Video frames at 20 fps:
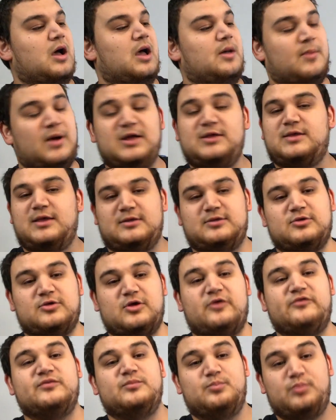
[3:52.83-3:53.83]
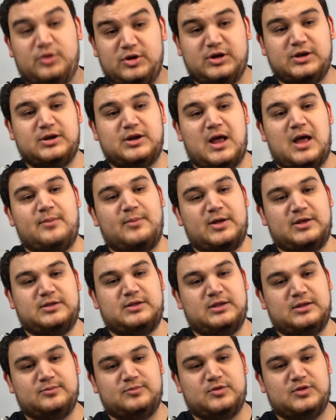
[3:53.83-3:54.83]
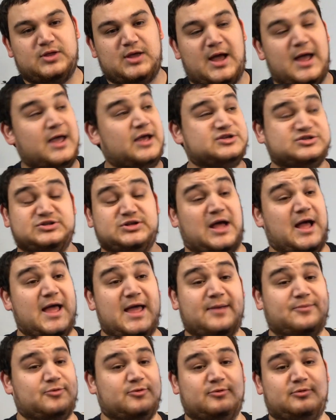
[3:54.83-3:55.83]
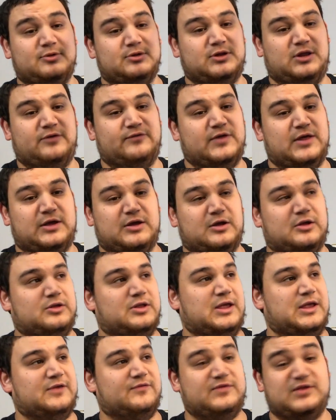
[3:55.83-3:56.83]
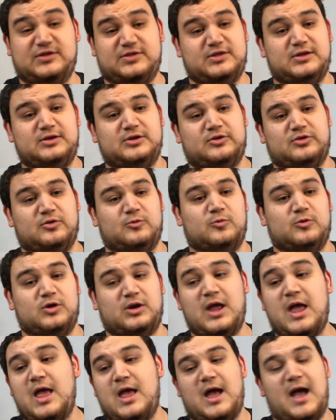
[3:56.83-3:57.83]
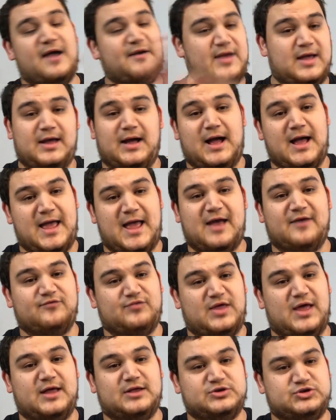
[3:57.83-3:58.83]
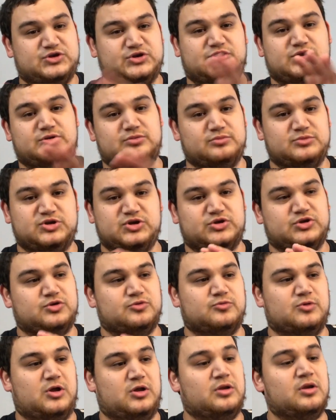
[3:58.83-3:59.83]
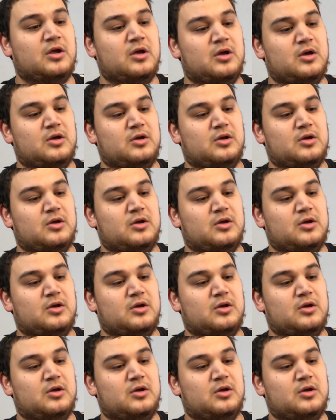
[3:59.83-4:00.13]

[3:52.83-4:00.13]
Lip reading: I might take this off and put it on my TMC. I absolutely love that gun. If this thing doesn't work, I have that just to run.